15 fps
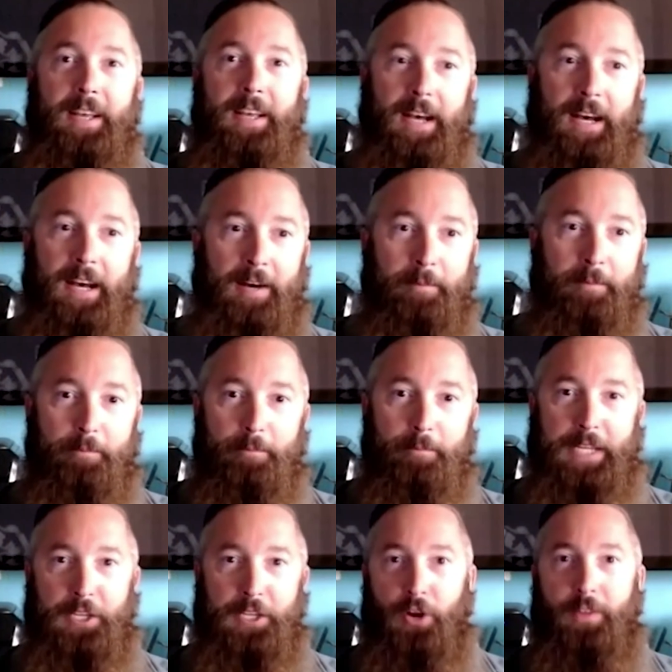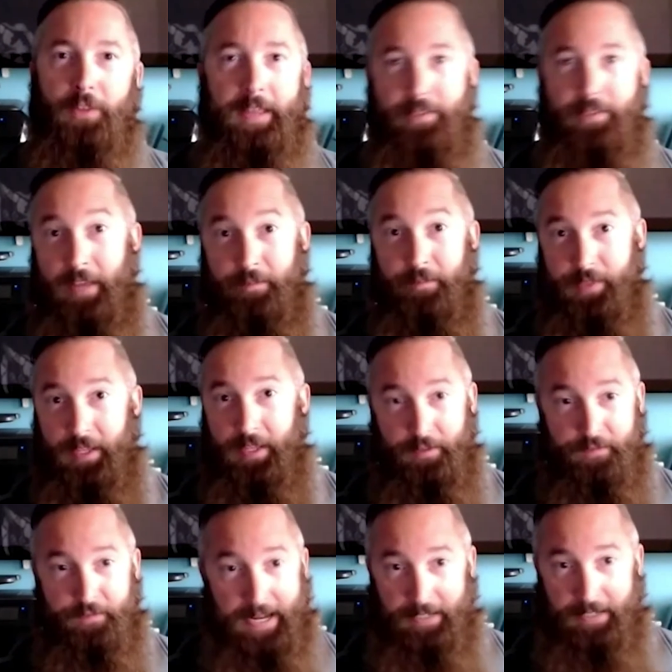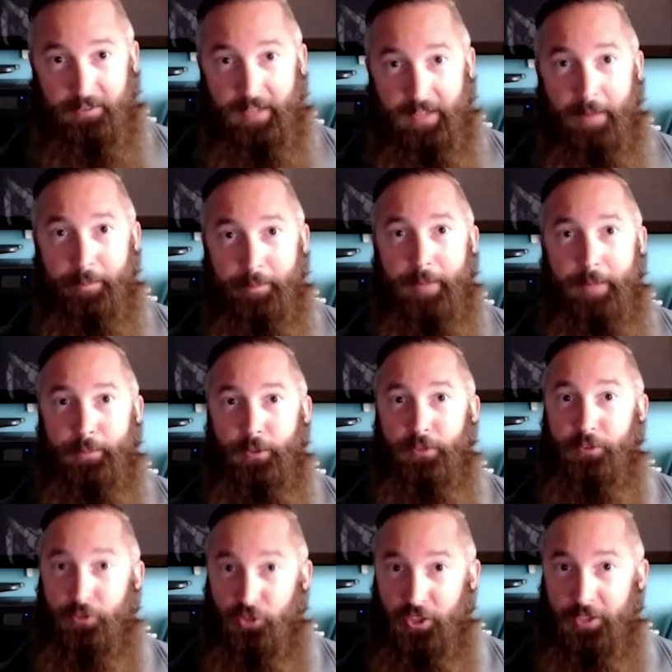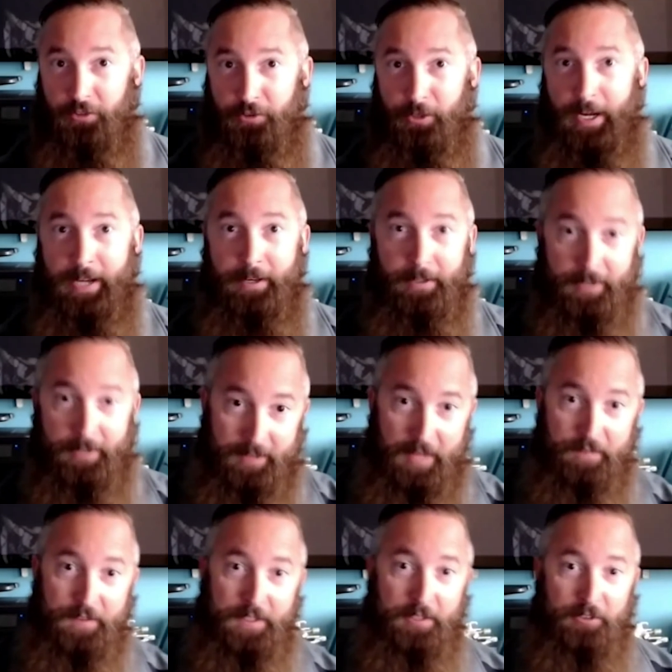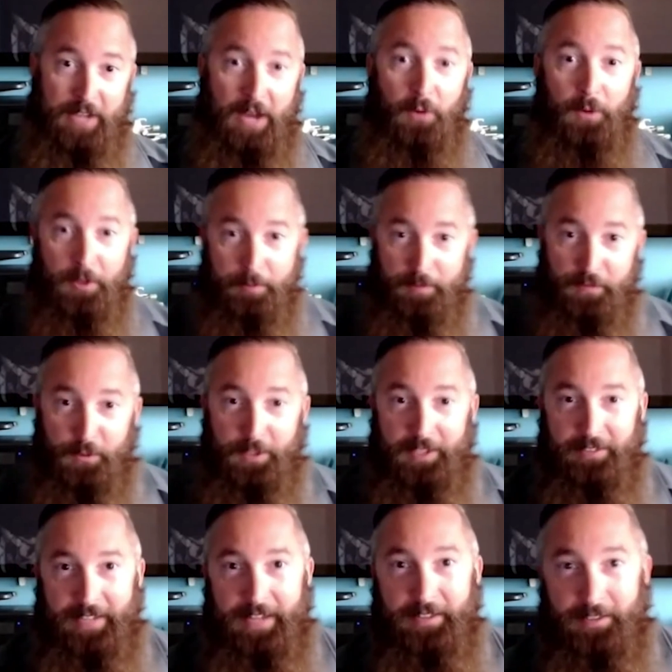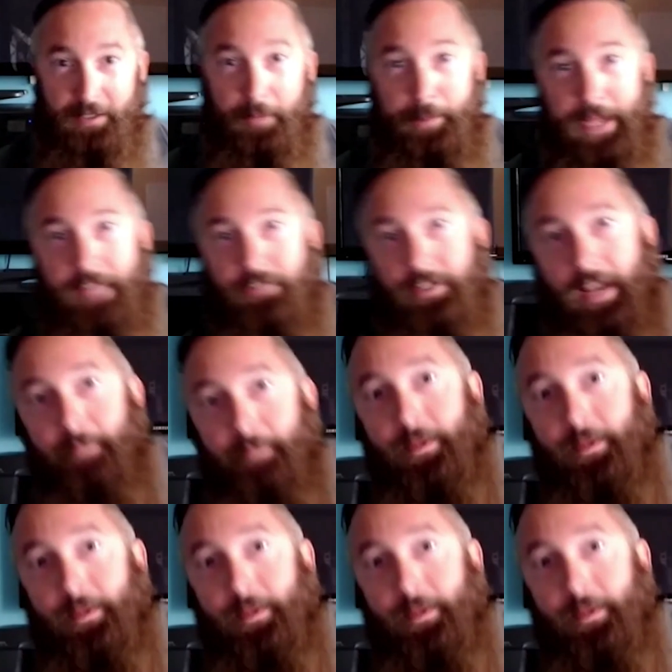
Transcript: But they think the finest sandpaper is a cheese grater that they finish out with before they send it to the paint shop.